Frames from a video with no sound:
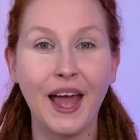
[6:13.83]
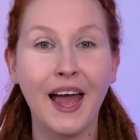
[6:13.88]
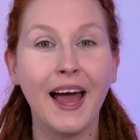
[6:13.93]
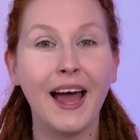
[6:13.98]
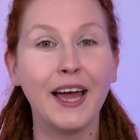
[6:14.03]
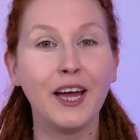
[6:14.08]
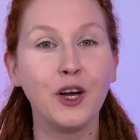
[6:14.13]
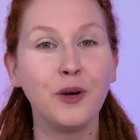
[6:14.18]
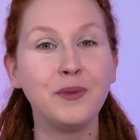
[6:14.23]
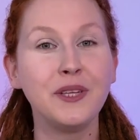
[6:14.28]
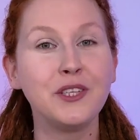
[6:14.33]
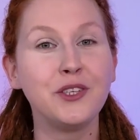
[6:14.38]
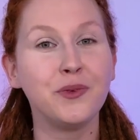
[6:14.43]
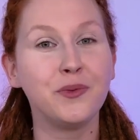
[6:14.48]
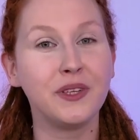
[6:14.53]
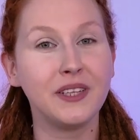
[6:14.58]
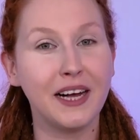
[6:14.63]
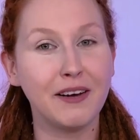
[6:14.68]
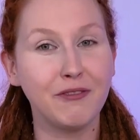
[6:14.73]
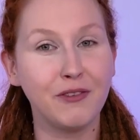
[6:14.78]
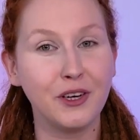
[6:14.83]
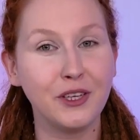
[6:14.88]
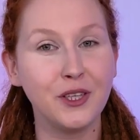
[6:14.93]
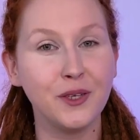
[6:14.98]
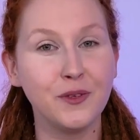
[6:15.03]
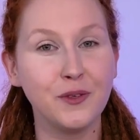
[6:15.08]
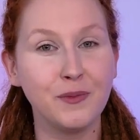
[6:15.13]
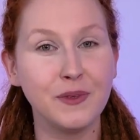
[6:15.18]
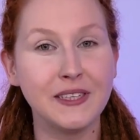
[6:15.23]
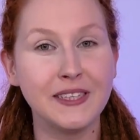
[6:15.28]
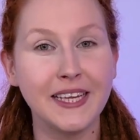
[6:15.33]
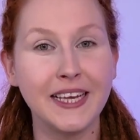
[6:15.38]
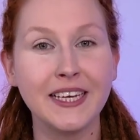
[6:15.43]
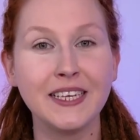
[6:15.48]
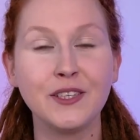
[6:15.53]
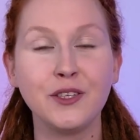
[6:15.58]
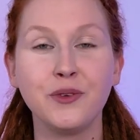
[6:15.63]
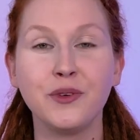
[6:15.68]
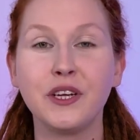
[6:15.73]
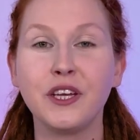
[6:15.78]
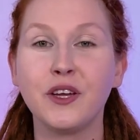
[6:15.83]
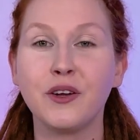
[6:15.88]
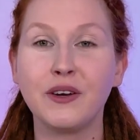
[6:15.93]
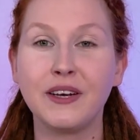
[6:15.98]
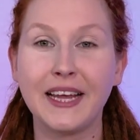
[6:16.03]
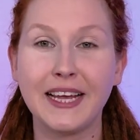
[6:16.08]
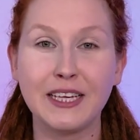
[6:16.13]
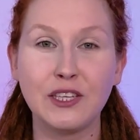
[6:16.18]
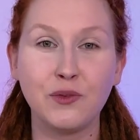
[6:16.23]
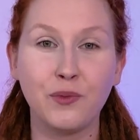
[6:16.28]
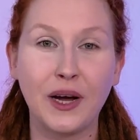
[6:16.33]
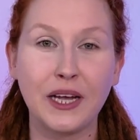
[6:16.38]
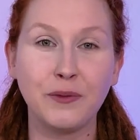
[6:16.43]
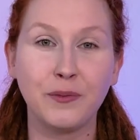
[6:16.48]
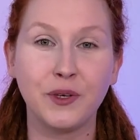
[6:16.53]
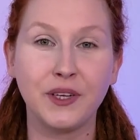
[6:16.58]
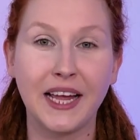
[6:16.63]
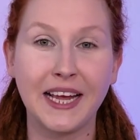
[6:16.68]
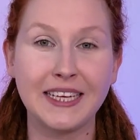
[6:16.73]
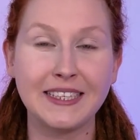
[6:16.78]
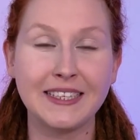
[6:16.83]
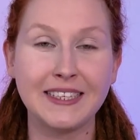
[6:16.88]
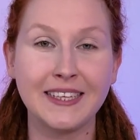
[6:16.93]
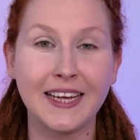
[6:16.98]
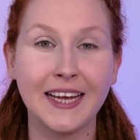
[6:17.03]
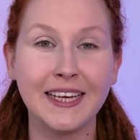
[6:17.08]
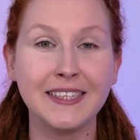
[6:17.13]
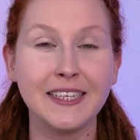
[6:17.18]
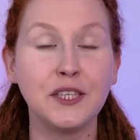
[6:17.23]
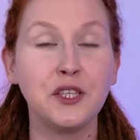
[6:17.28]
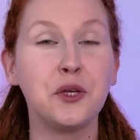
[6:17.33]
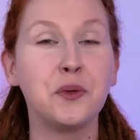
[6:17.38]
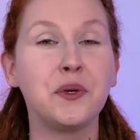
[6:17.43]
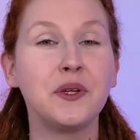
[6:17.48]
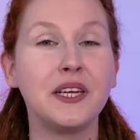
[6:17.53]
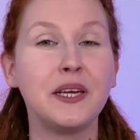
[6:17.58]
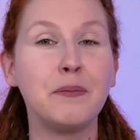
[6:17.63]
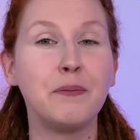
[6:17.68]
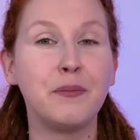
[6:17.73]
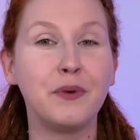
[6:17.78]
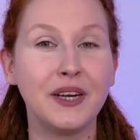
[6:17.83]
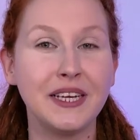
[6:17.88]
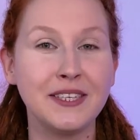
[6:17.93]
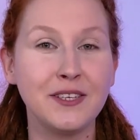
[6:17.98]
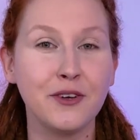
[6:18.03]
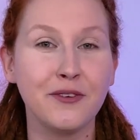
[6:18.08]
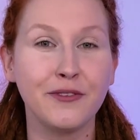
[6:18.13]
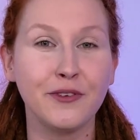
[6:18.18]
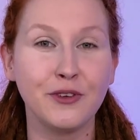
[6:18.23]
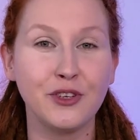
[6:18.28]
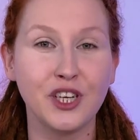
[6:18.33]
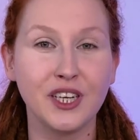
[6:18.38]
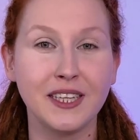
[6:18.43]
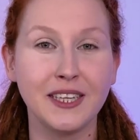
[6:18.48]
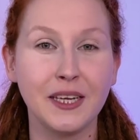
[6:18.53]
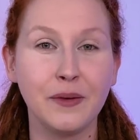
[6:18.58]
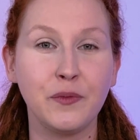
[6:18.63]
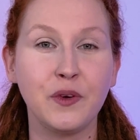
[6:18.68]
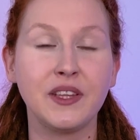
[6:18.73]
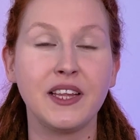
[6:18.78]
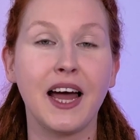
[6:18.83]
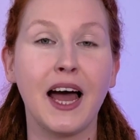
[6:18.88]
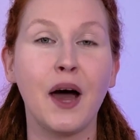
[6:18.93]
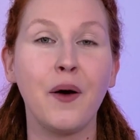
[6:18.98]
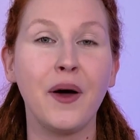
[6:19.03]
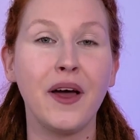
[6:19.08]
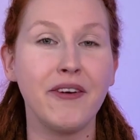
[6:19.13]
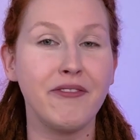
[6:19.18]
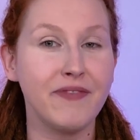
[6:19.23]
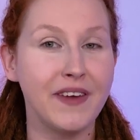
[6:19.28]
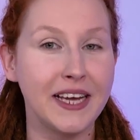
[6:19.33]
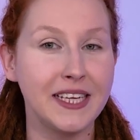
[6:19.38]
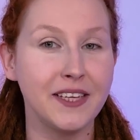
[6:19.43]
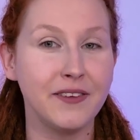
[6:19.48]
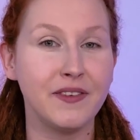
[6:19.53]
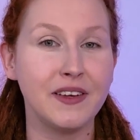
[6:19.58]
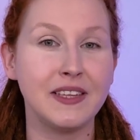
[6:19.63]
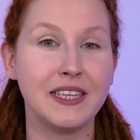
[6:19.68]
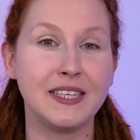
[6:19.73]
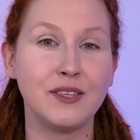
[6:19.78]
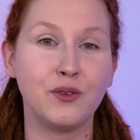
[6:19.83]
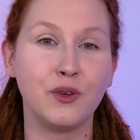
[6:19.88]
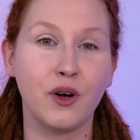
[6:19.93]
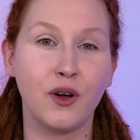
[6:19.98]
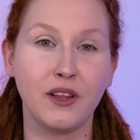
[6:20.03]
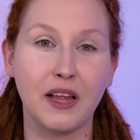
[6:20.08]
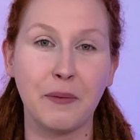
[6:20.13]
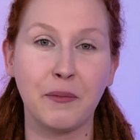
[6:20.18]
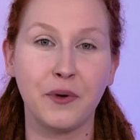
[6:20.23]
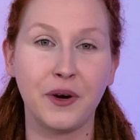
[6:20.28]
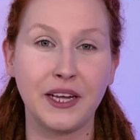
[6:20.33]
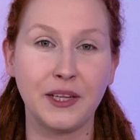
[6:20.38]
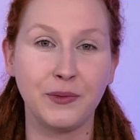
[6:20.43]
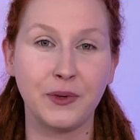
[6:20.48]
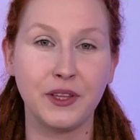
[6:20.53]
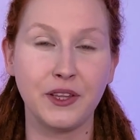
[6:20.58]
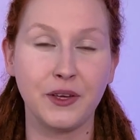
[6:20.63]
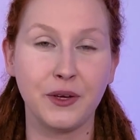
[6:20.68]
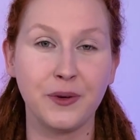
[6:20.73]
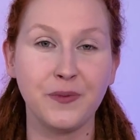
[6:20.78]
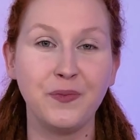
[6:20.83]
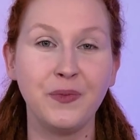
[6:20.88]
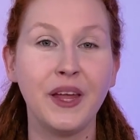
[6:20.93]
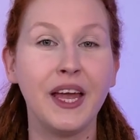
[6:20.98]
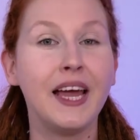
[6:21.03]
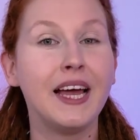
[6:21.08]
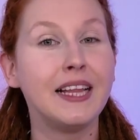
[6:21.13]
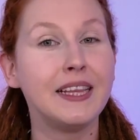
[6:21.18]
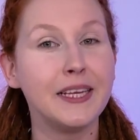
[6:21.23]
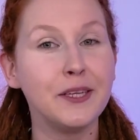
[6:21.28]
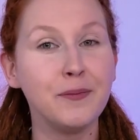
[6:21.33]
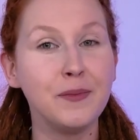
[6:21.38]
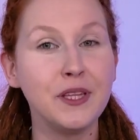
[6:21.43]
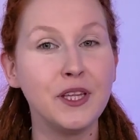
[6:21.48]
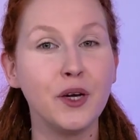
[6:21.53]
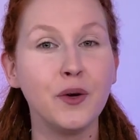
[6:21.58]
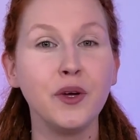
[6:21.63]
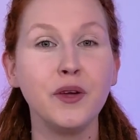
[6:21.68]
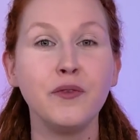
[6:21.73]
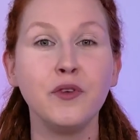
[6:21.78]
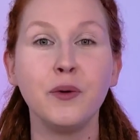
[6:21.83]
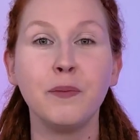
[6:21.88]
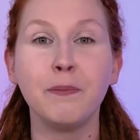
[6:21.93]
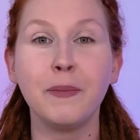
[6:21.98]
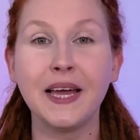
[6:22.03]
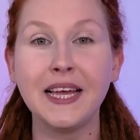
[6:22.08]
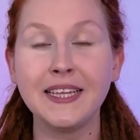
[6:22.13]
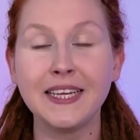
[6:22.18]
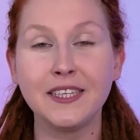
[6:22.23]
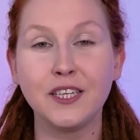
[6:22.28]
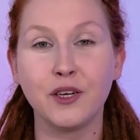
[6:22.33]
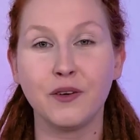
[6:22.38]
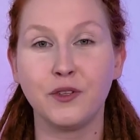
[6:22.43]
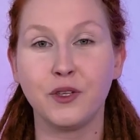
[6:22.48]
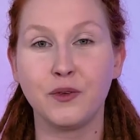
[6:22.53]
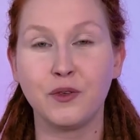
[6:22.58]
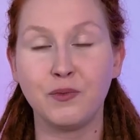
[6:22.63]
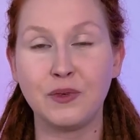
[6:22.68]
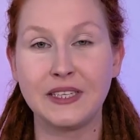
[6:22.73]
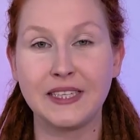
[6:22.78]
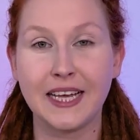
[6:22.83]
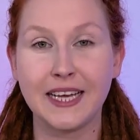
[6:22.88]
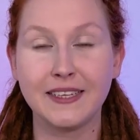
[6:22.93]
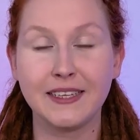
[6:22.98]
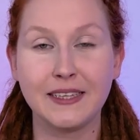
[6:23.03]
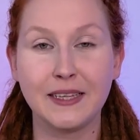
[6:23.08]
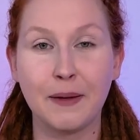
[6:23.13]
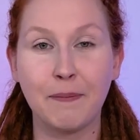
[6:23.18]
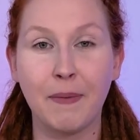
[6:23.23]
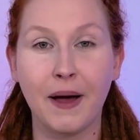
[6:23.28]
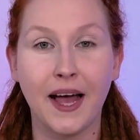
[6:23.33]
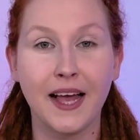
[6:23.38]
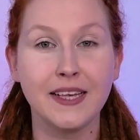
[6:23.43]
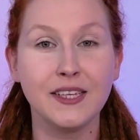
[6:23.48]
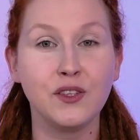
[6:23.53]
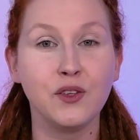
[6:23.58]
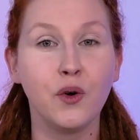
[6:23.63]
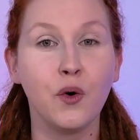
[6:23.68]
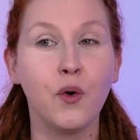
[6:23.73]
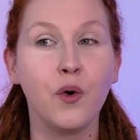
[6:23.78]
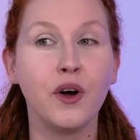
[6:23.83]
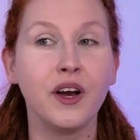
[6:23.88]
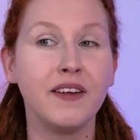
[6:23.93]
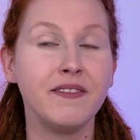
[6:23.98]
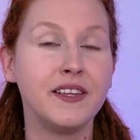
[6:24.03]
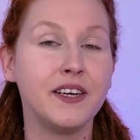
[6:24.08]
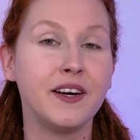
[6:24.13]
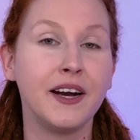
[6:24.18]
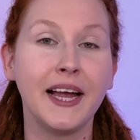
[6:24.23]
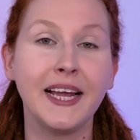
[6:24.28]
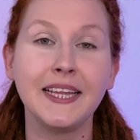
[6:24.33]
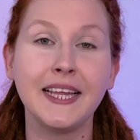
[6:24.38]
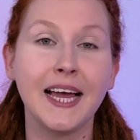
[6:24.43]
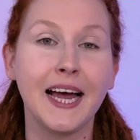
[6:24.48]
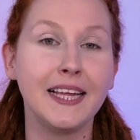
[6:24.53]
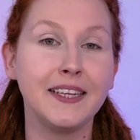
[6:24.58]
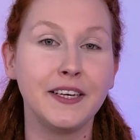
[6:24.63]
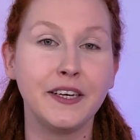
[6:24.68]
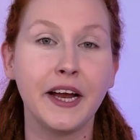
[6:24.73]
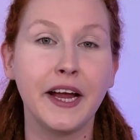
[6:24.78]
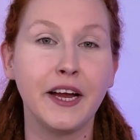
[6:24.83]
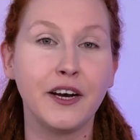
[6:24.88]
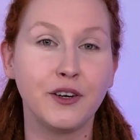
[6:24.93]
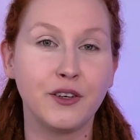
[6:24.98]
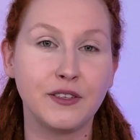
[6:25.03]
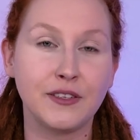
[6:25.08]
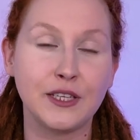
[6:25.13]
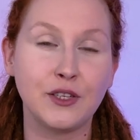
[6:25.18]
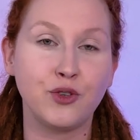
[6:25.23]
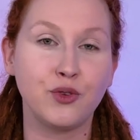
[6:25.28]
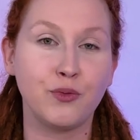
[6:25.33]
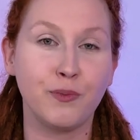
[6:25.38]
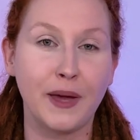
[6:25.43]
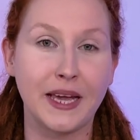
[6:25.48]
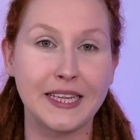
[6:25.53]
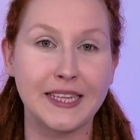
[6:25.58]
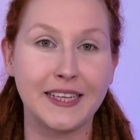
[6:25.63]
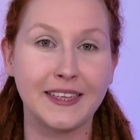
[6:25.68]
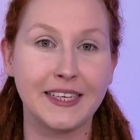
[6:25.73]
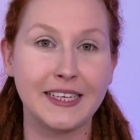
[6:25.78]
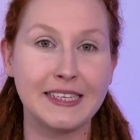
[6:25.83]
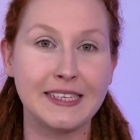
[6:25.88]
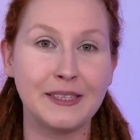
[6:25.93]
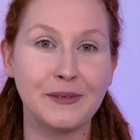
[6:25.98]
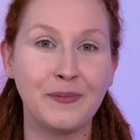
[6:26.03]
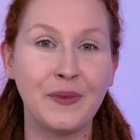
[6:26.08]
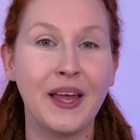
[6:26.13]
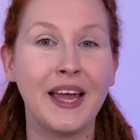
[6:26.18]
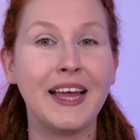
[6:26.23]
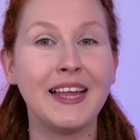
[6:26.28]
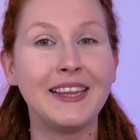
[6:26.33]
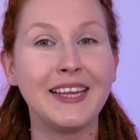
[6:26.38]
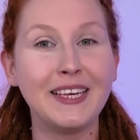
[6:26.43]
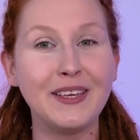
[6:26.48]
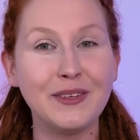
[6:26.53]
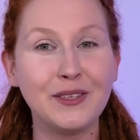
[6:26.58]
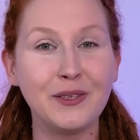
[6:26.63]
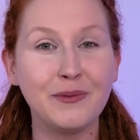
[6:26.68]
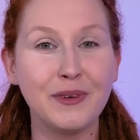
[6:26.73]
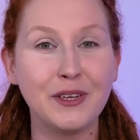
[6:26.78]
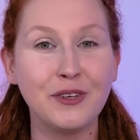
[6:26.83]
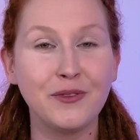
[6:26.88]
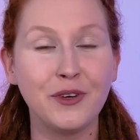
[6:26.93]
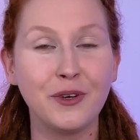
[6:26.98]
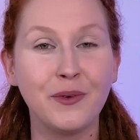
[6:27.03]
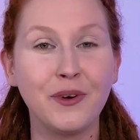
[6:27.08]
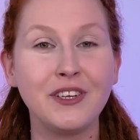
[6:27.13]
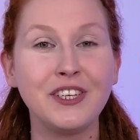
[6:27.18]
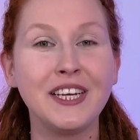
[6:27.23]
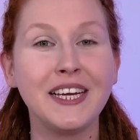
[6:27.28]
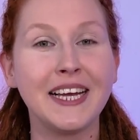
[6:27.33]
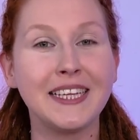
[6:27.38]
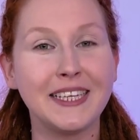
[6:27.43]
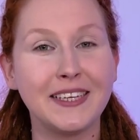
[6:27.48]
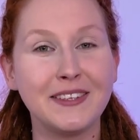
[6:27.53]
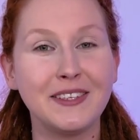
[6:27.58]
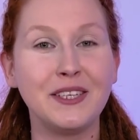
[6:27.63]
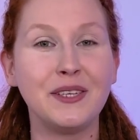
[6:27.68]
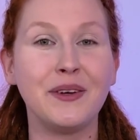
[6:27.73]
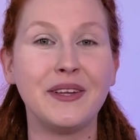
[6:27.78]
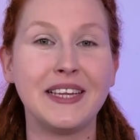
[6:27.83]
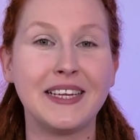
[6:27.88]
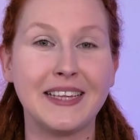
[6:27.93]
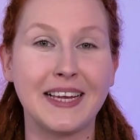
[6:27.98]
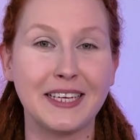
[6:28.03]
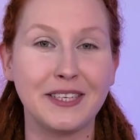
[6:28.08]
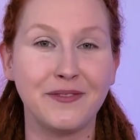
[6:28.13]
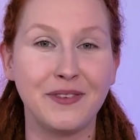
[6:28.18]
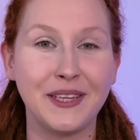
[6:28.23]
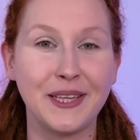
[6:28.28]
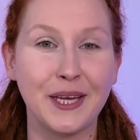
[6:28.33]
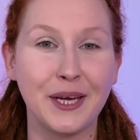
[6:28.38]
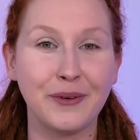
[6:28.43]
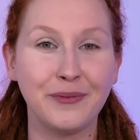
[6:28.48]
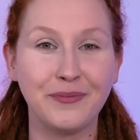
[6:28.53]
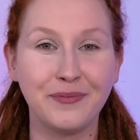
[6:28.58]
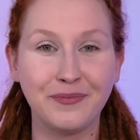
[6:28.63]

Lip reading: I hope that you will avoid those mistakes during your next whiteboard exercise and you will impress your future team with how effective it is to collaborate with you. Let me know if you made any of those mistakes in the past or if there are any other errors that should make the list. Thank you so much for watching and I'll see you in the next video.